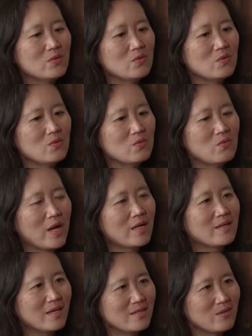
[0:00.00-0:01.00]
to
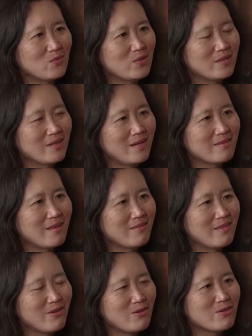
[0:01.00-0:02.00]
recognize and realize that
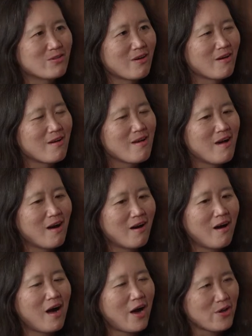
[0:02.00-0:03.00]
there is a
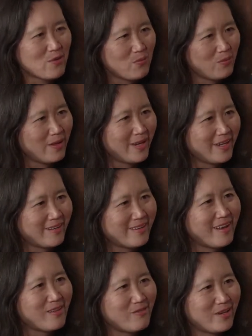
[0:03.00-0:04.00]
higher plane and
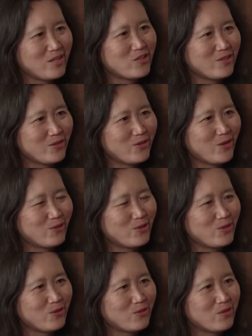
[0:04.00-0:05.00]
elevation to go
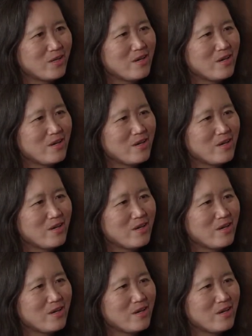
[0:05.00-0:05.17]
to,